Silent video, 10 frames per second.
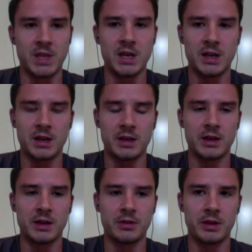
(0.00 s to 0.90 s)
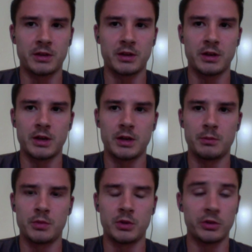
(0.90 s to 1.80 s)
Yeah, yeah. I think
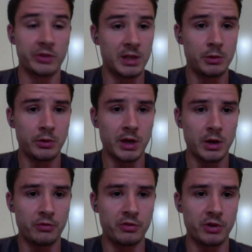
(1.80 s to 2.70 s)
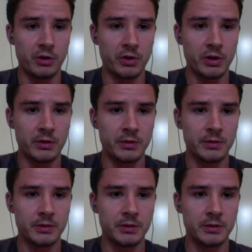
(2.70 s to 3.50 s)
um, does it keep doing that over and over?